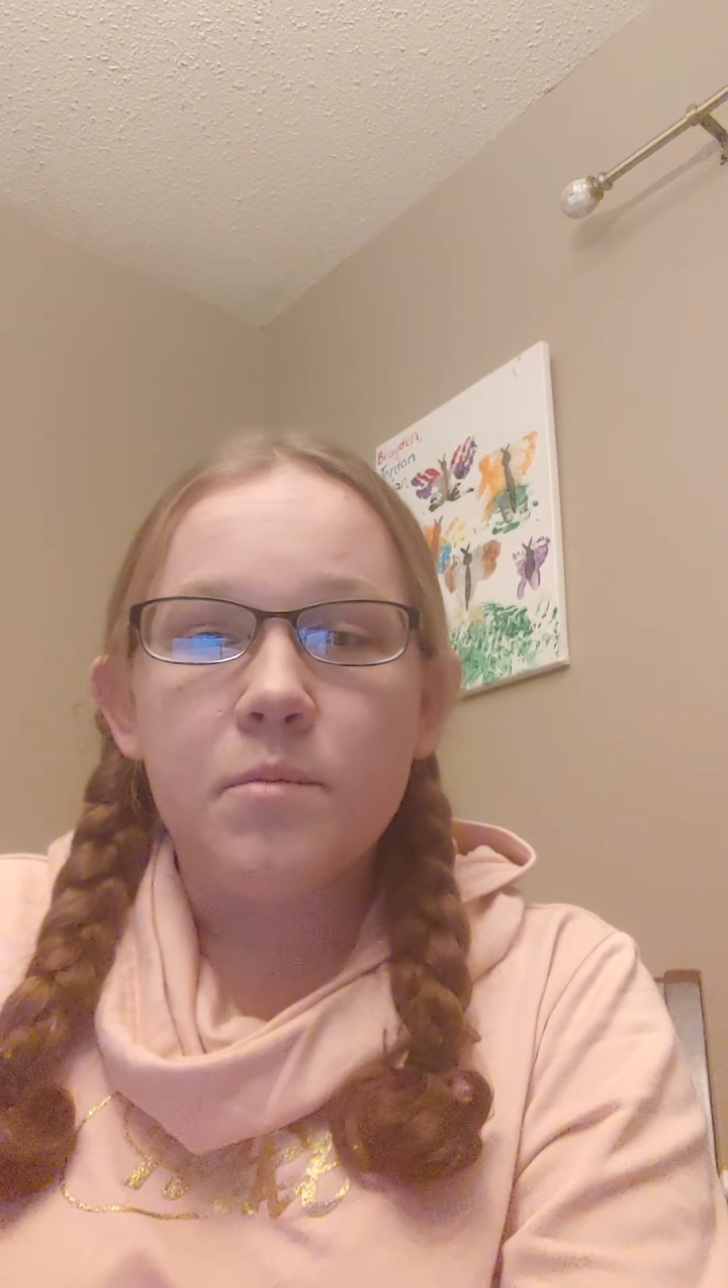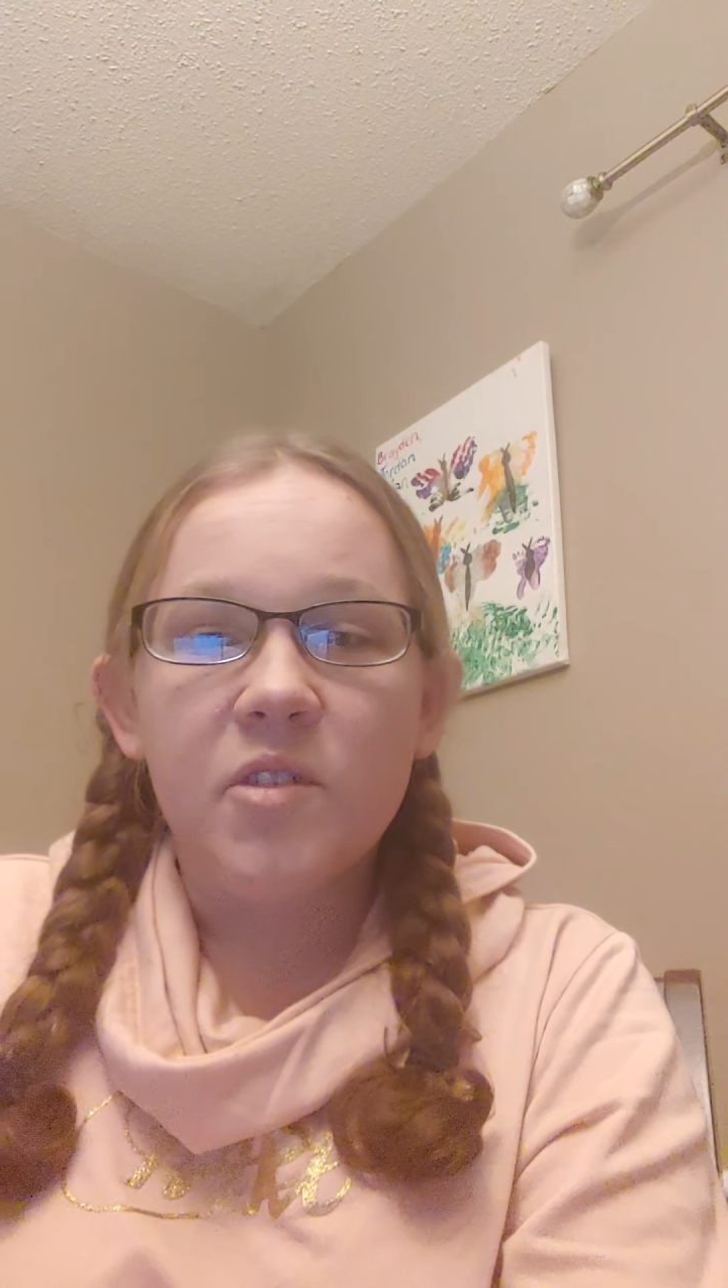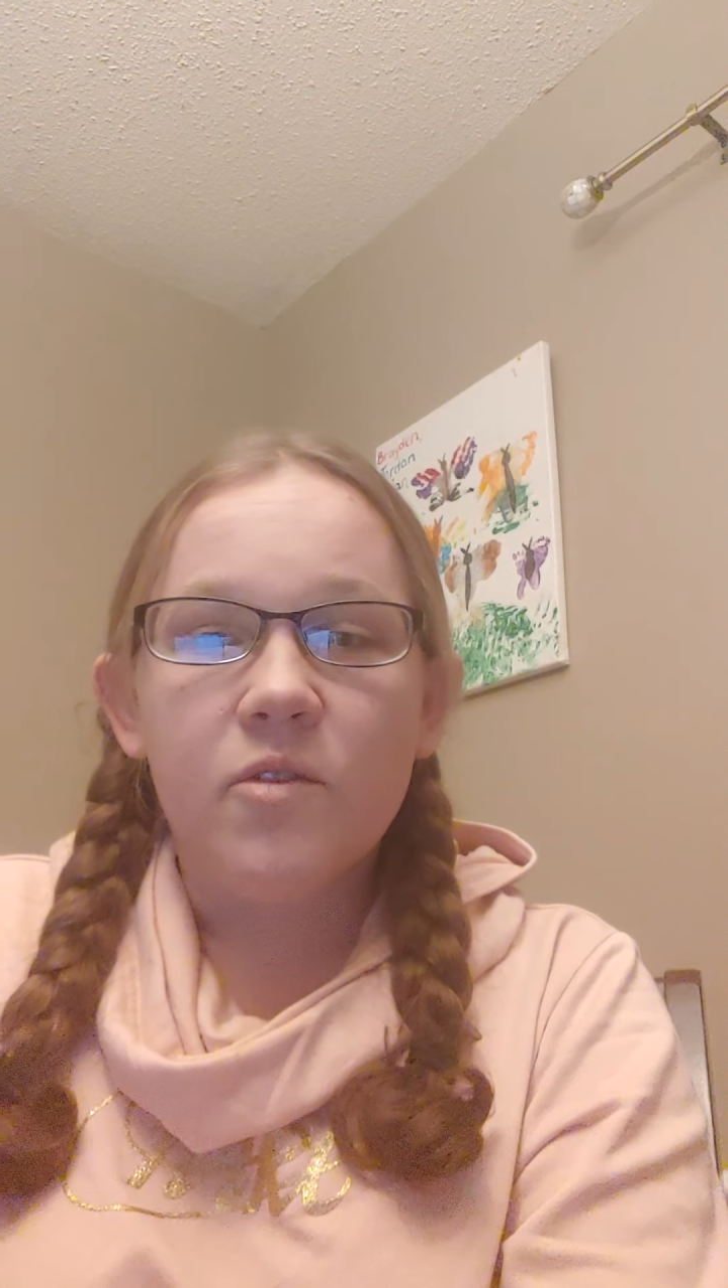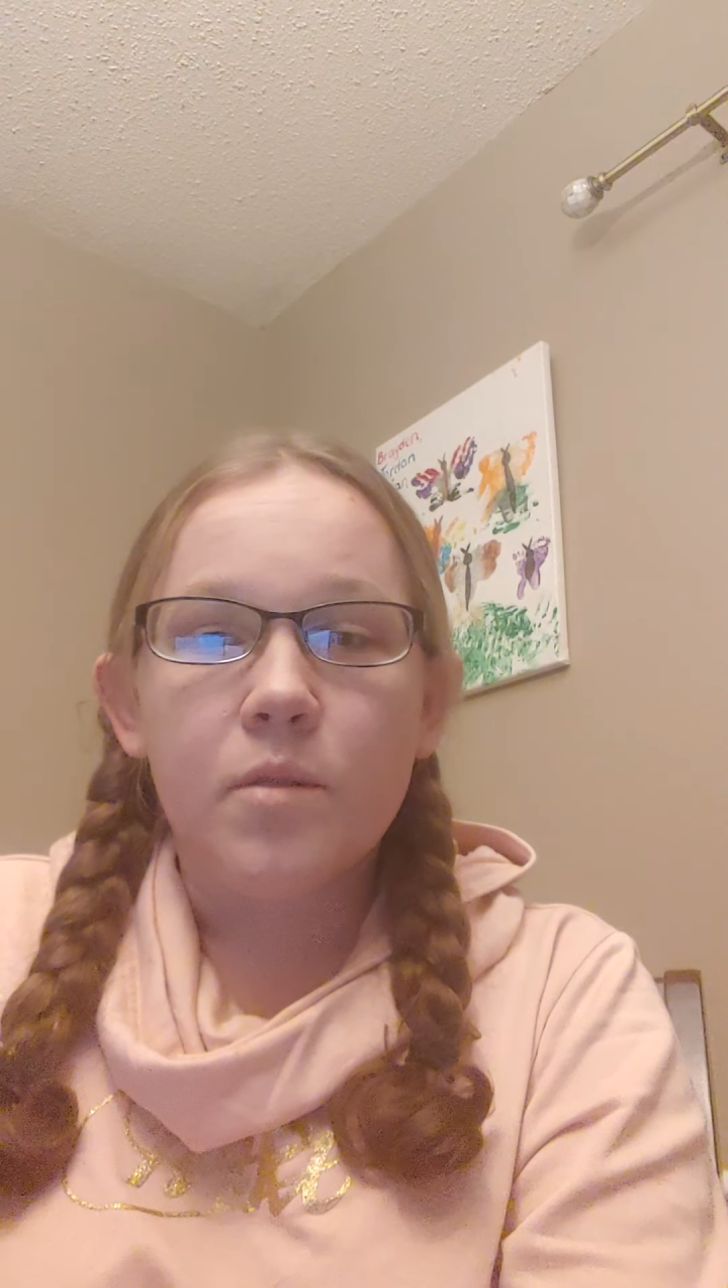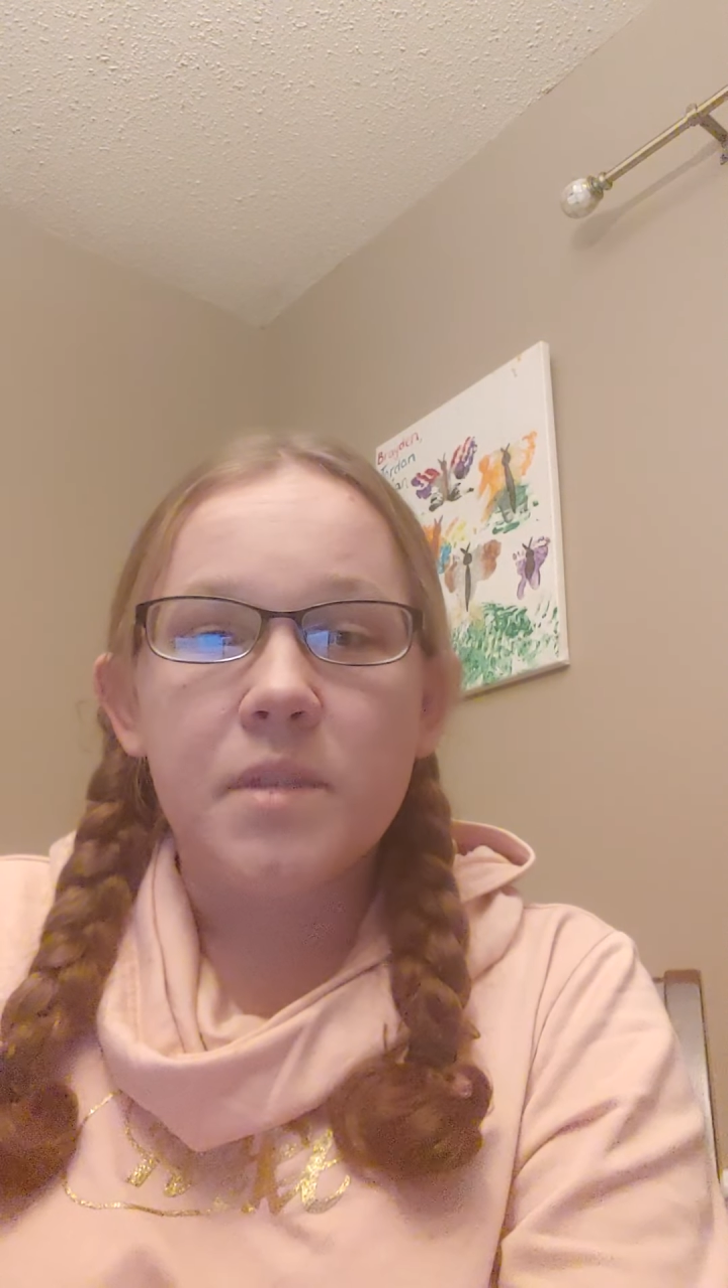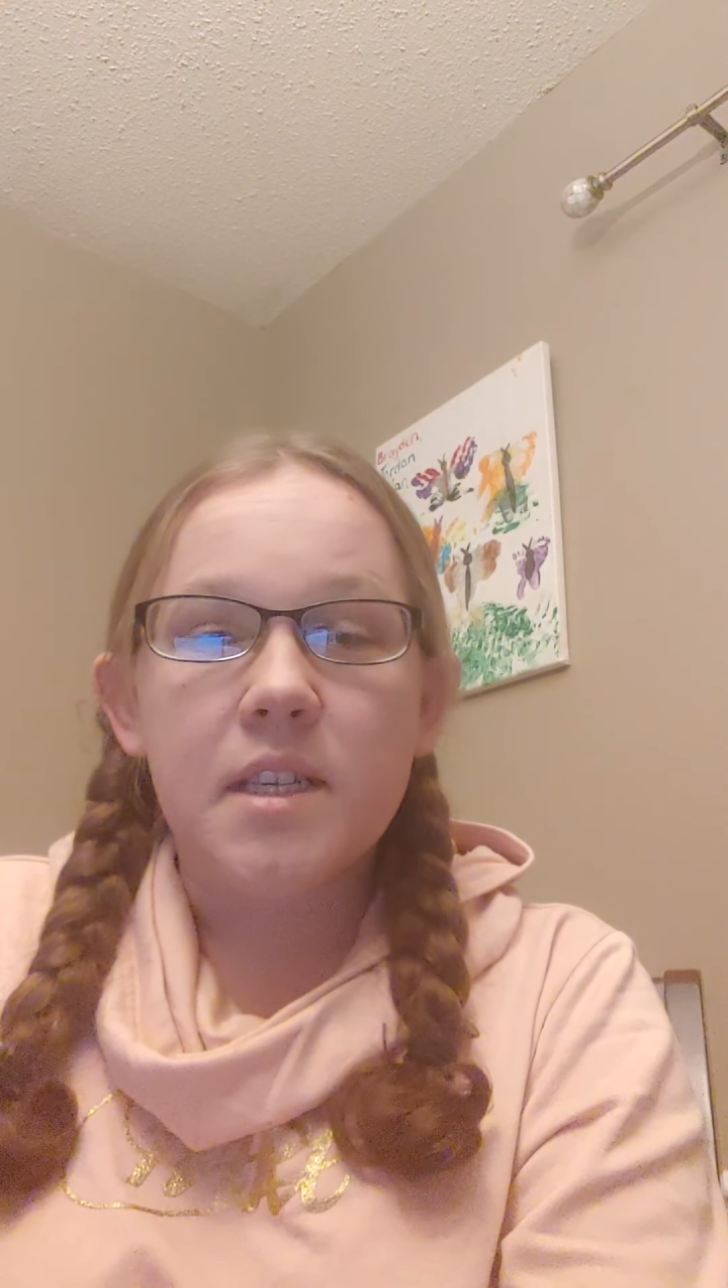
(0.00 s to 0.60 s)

perform